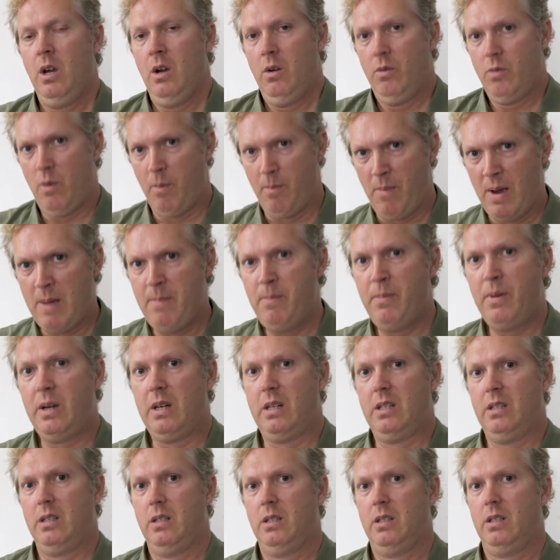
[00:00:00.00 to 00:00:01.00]

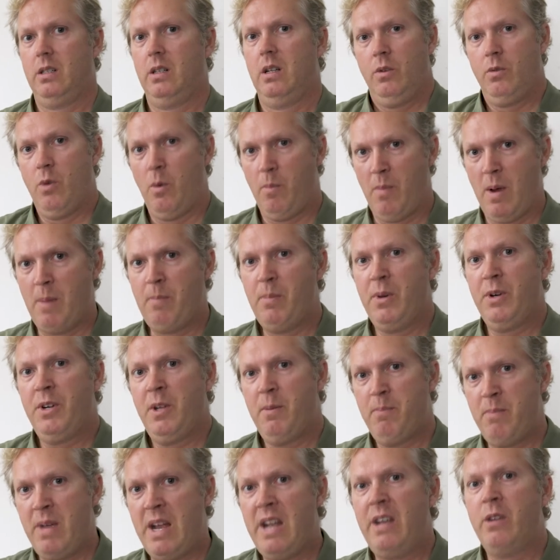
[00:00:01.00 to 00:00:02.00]
Remember, remember the
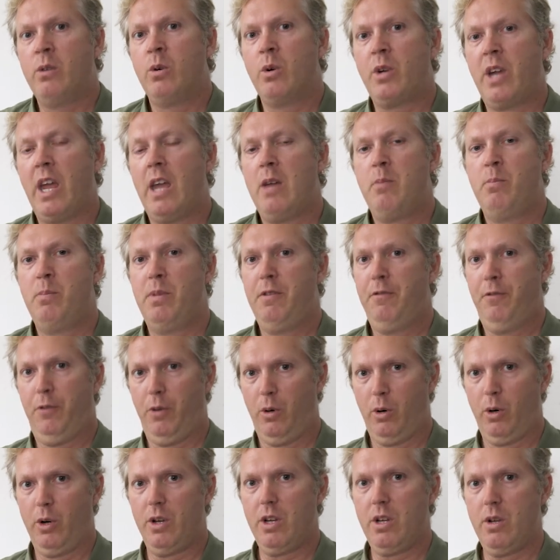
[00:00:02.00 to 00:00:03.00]
men who came
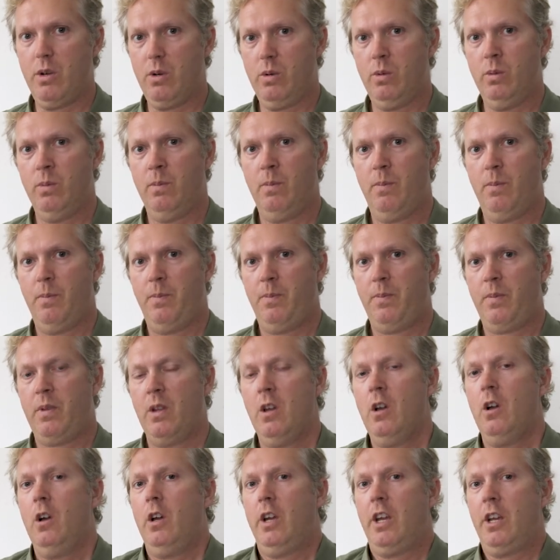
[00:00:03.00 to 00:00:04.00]
before you,
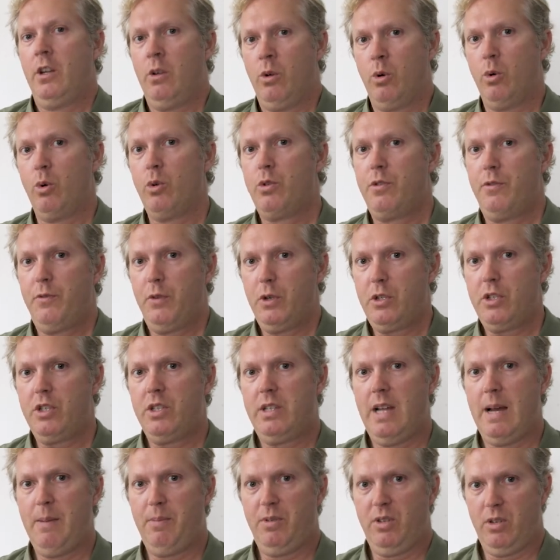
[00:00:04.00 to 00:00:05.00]
in whose
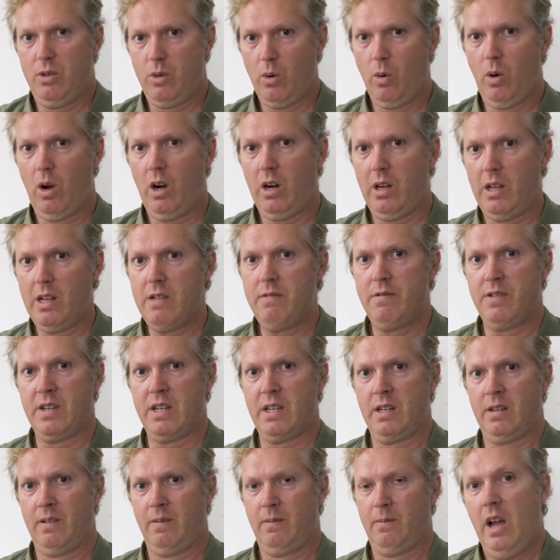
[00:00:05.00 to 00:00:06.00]
footsteps you are
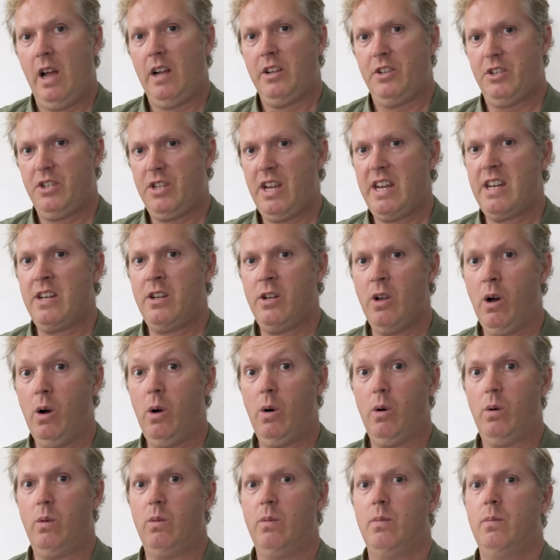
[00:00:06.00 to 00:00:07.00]
living, and say
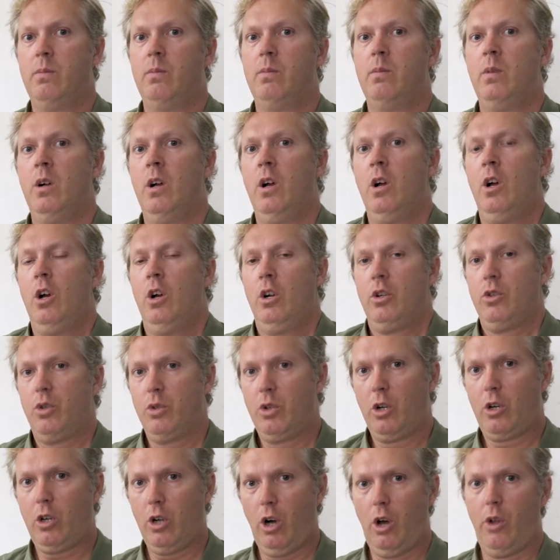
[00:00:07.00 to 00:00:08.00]
no to
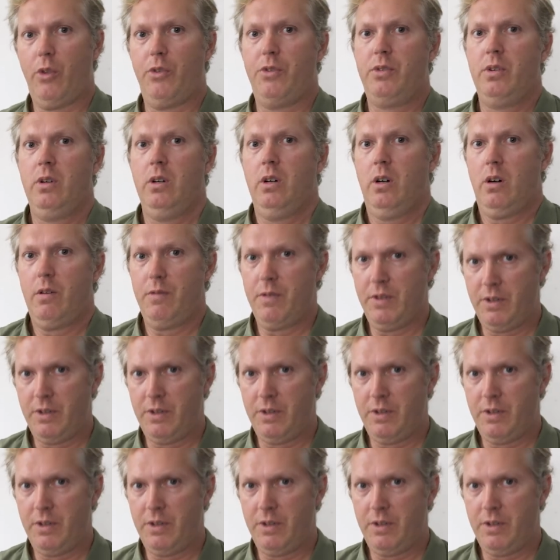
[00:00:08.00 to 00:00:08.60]
the cult of